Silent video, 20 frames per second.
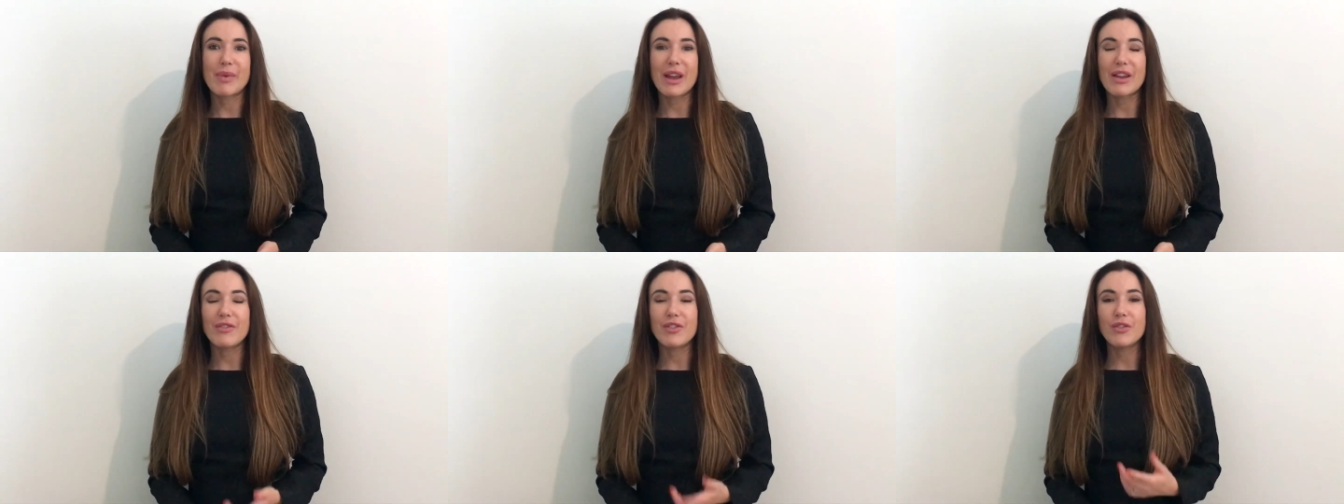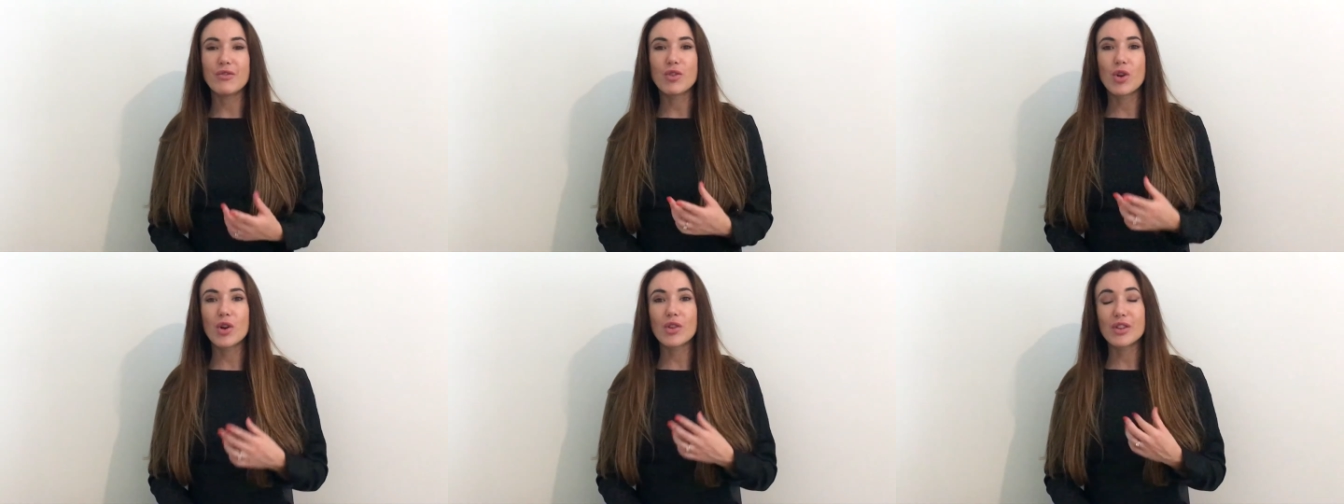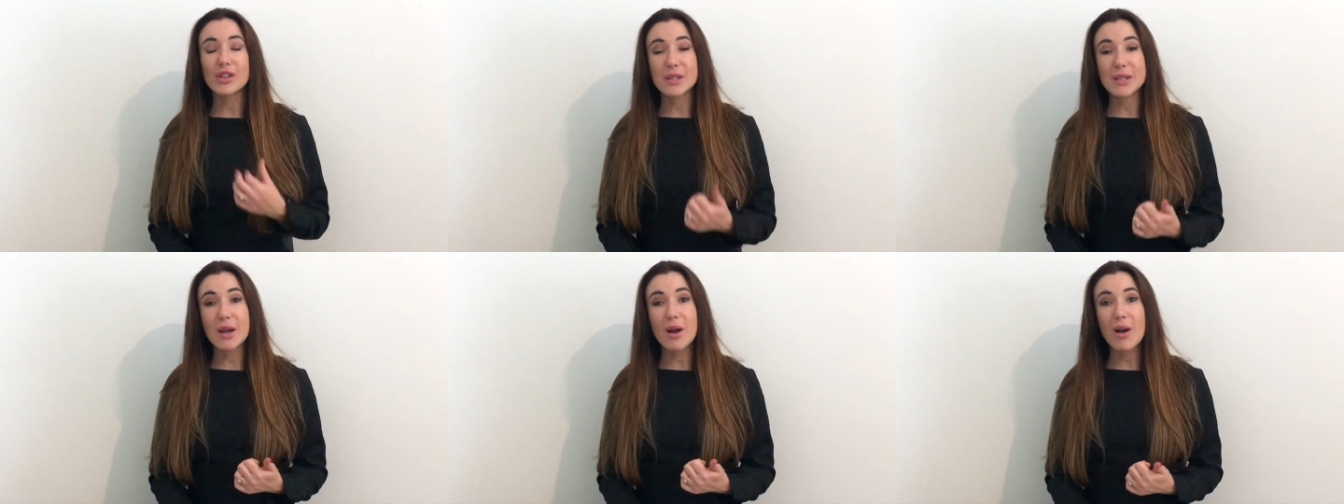but if you've got
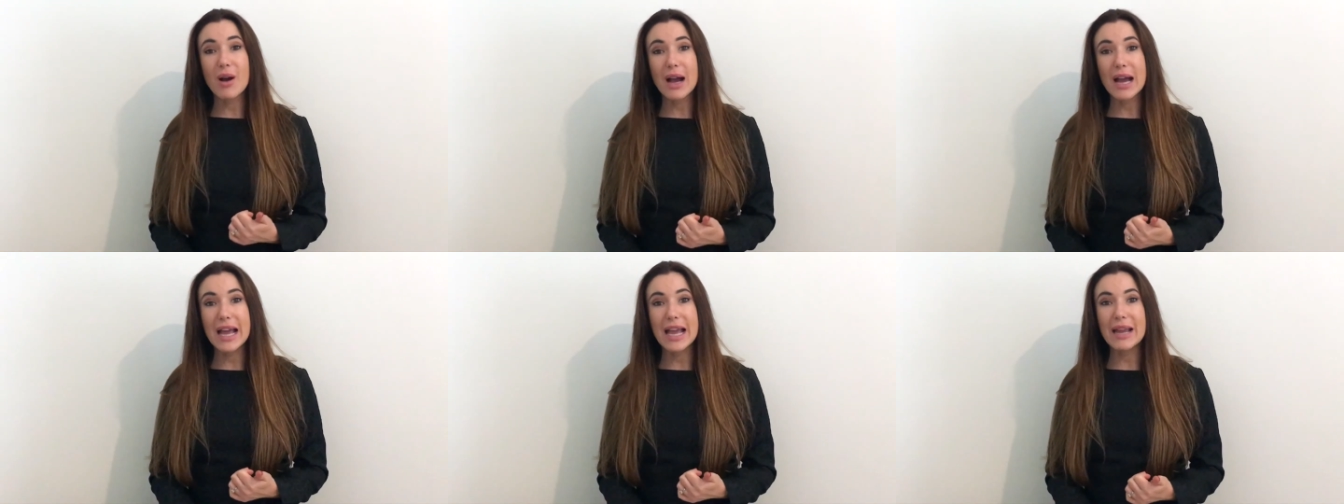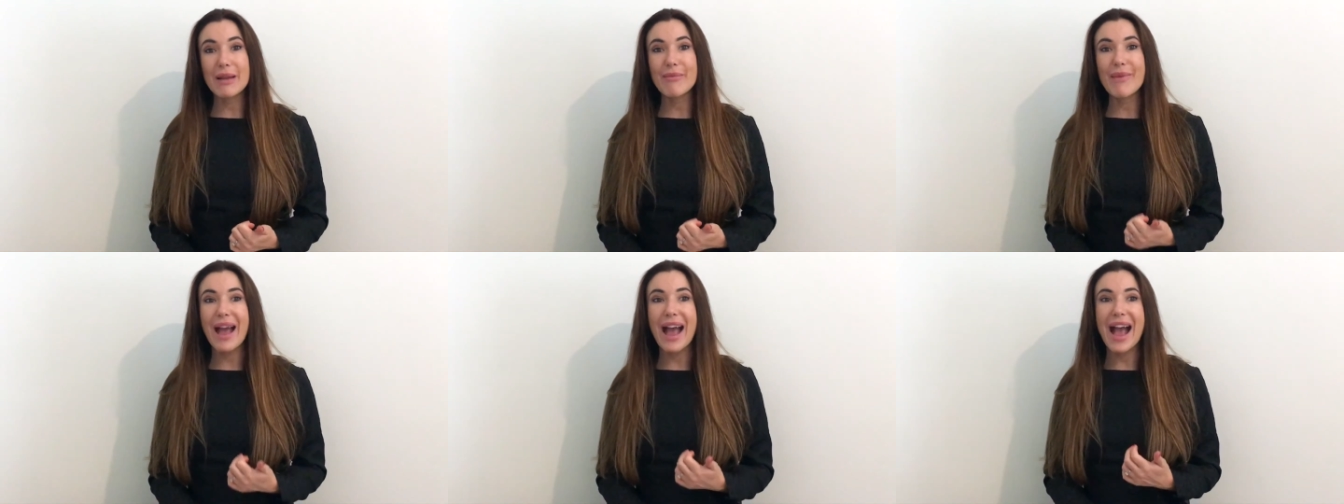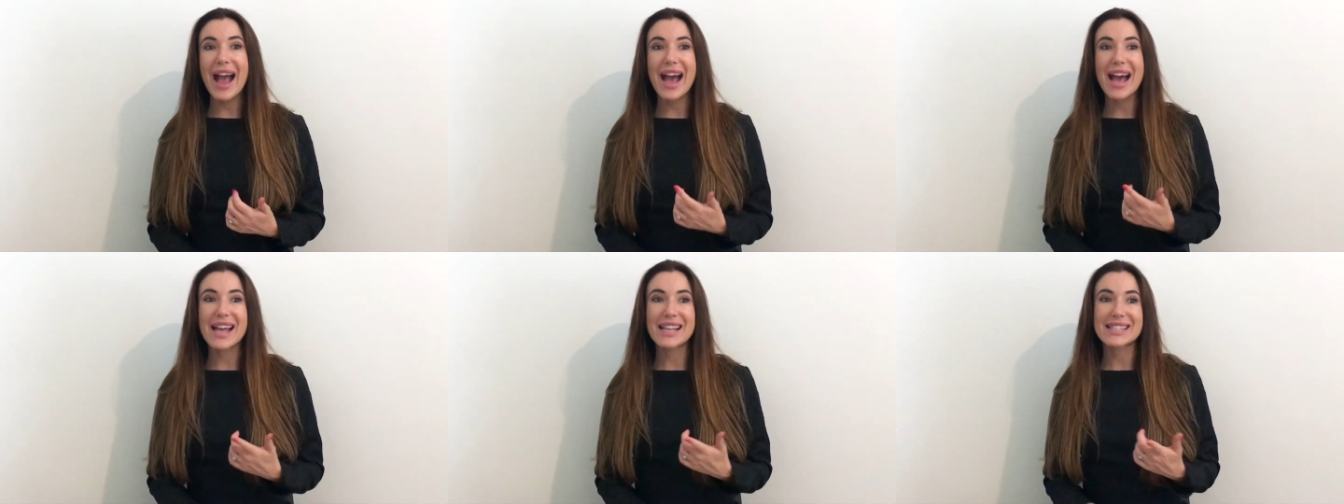the time
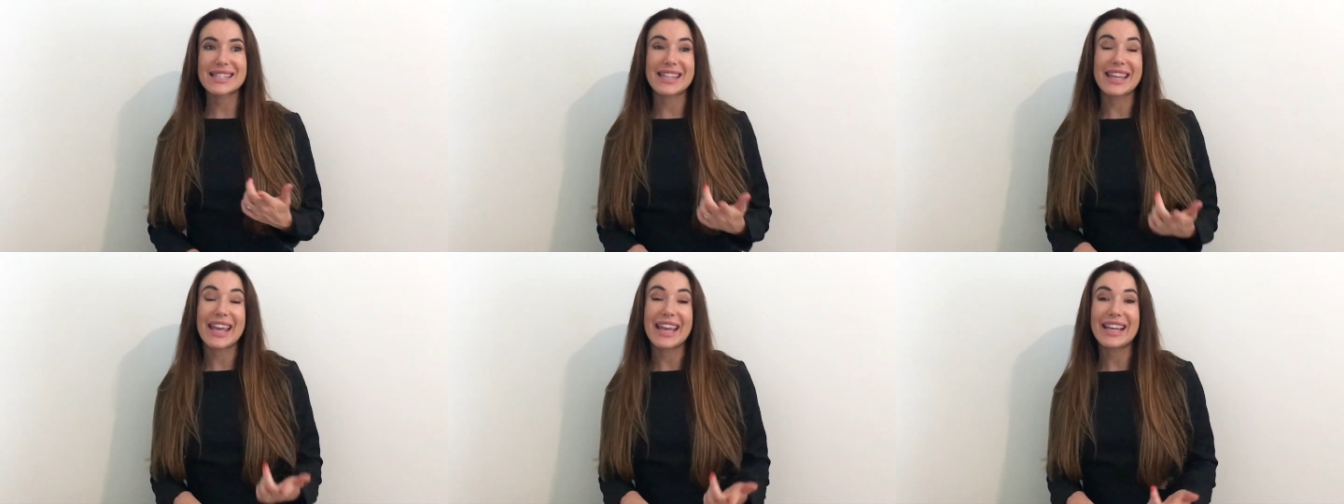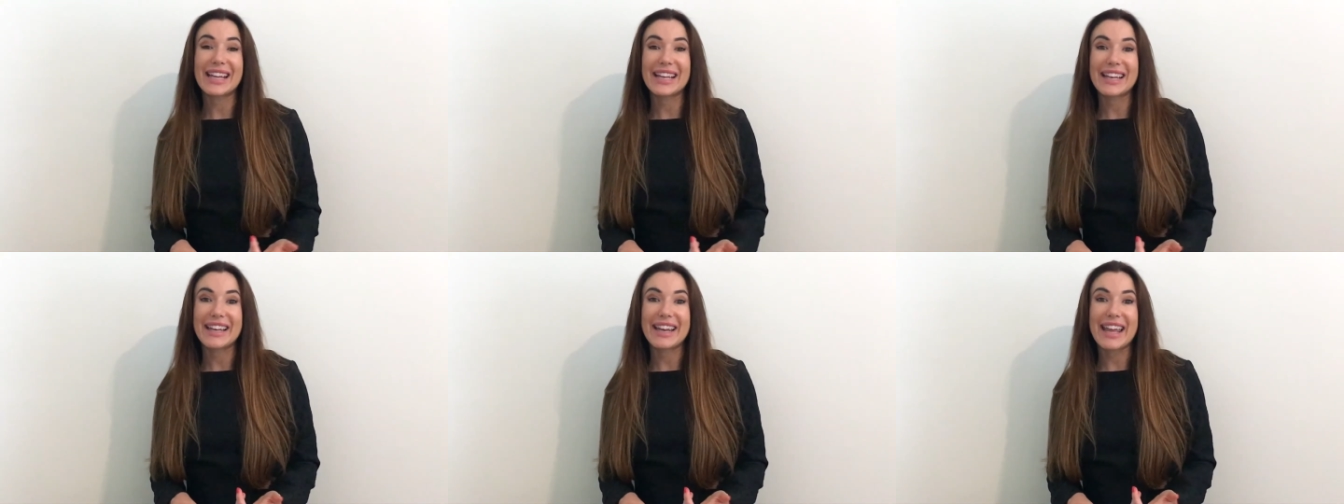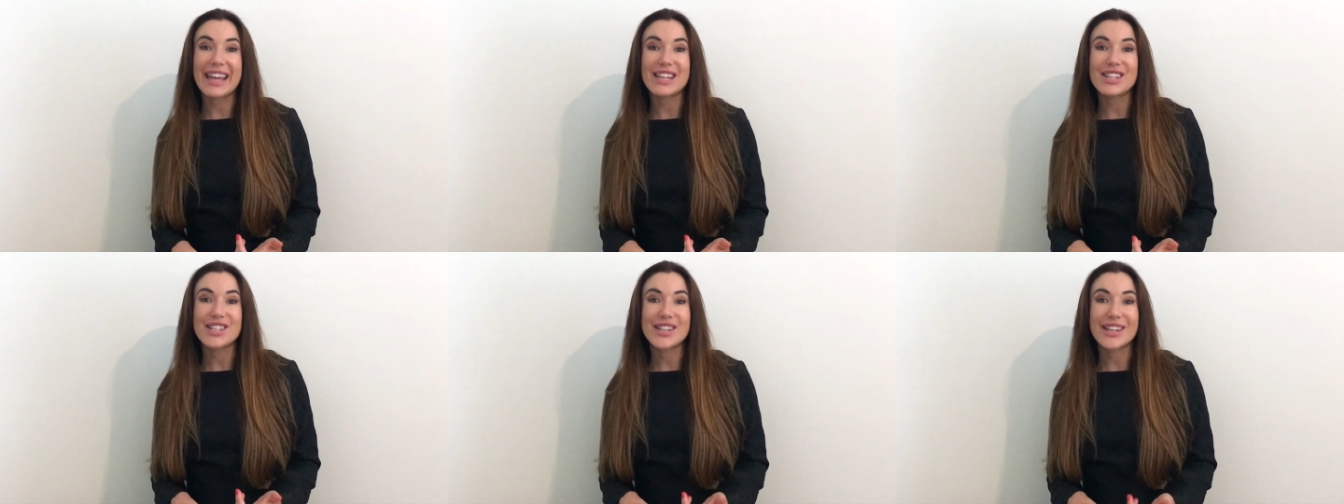and the
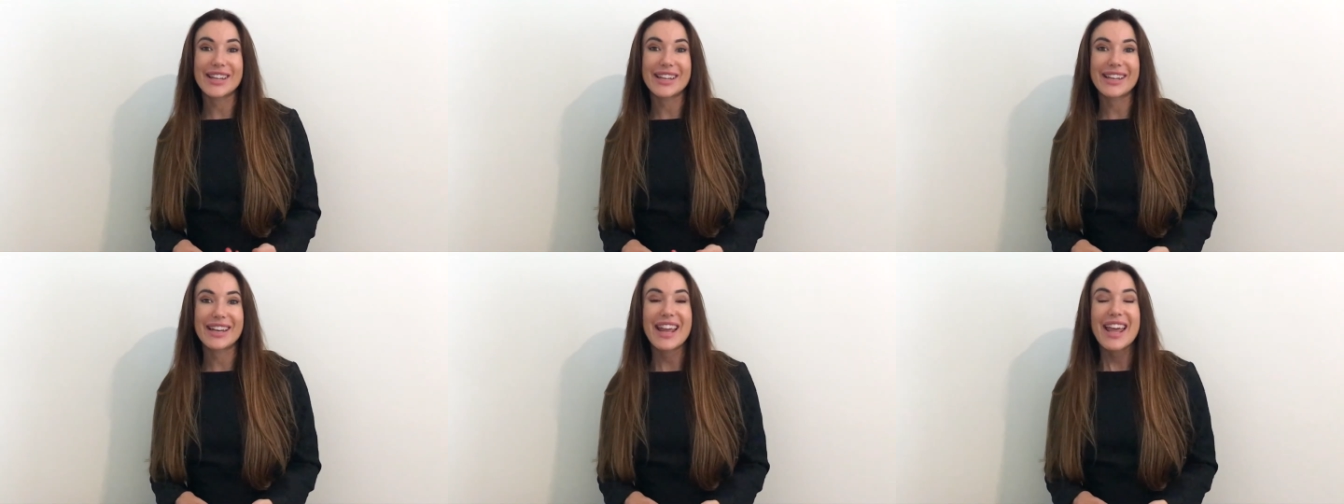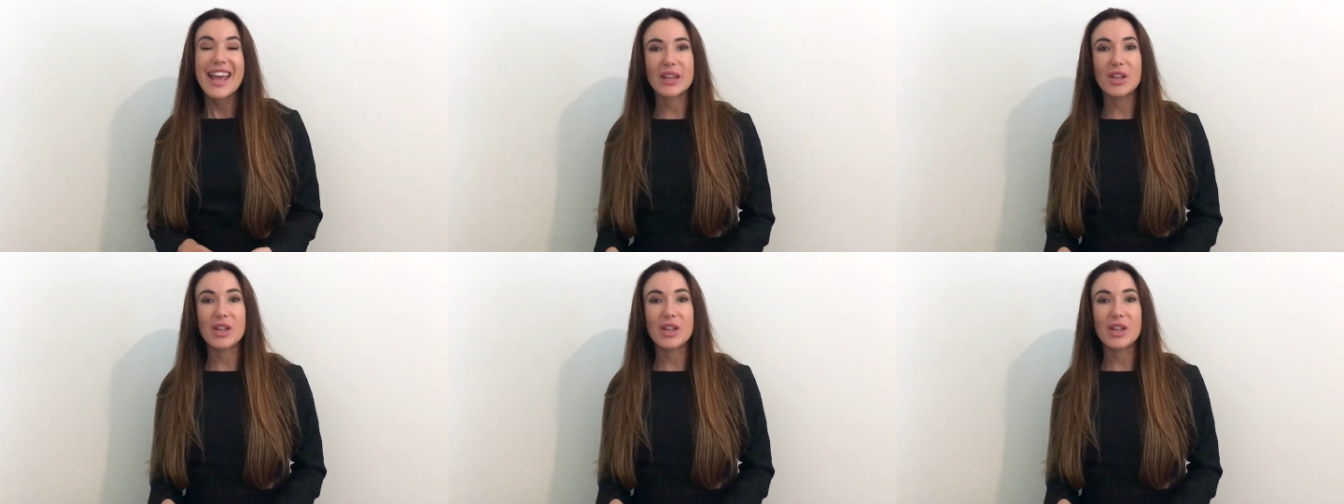inclination,